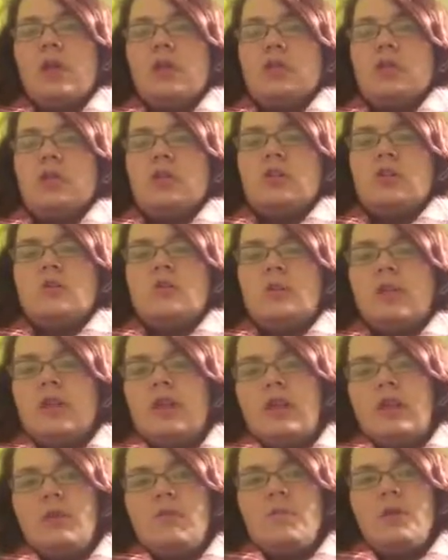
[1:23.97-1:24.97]
Students will
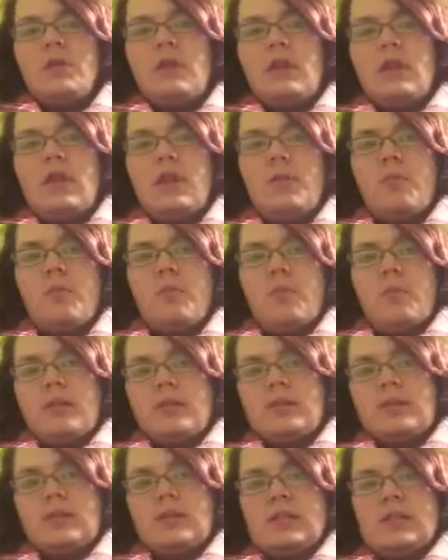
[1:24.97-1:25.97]
then input their
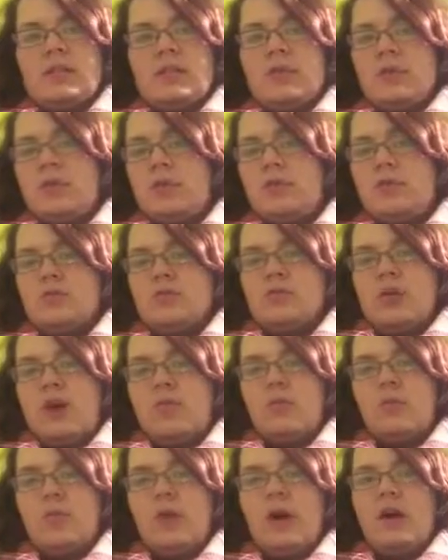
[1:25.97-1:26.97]
points into the computer
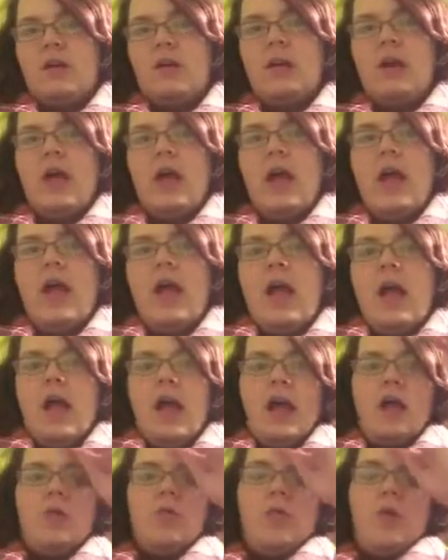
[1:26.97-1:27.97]
software
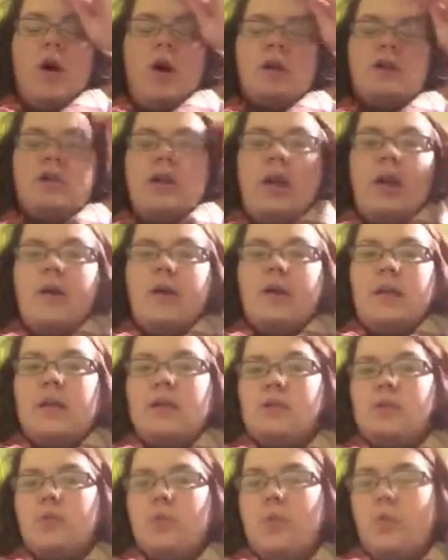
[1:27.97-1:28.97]
and watch how
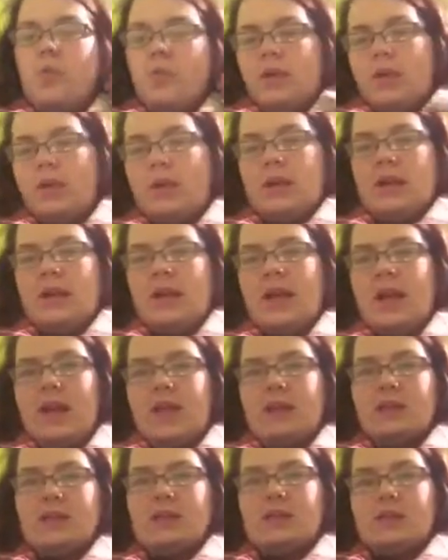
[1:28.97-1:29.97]
each point
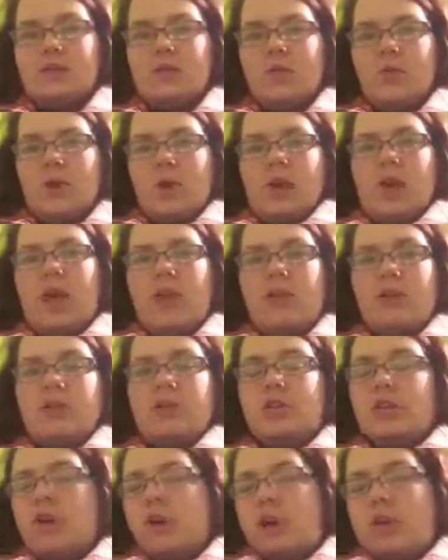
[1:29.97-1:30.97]
connects to one another
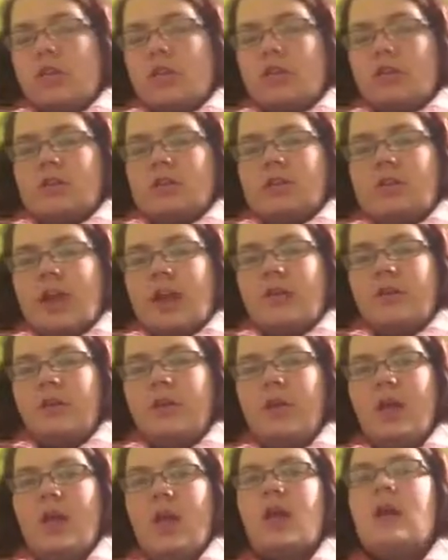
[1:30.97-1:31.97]
to create their design.
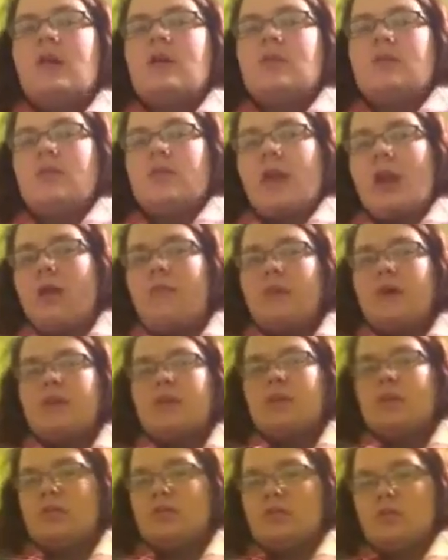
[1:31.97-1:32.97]
So now my
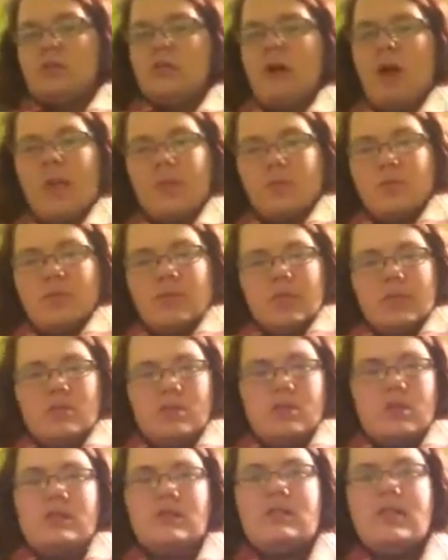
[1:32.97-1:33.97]
students are
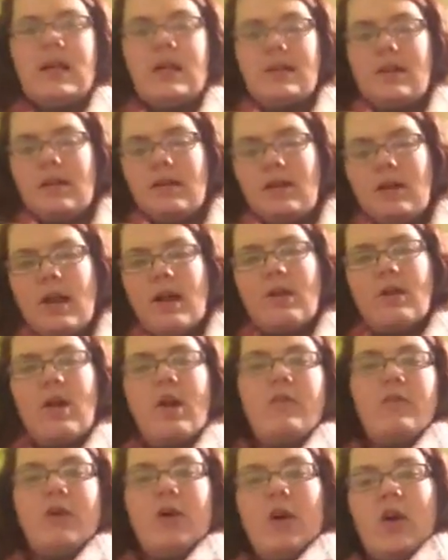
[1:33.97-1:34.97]
mathematicians and they are now
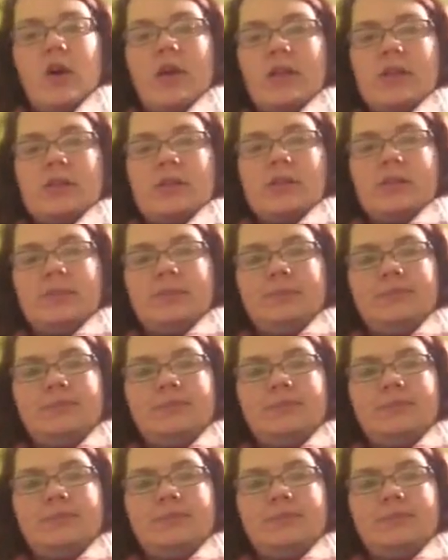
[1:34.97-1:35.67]
graphic artists.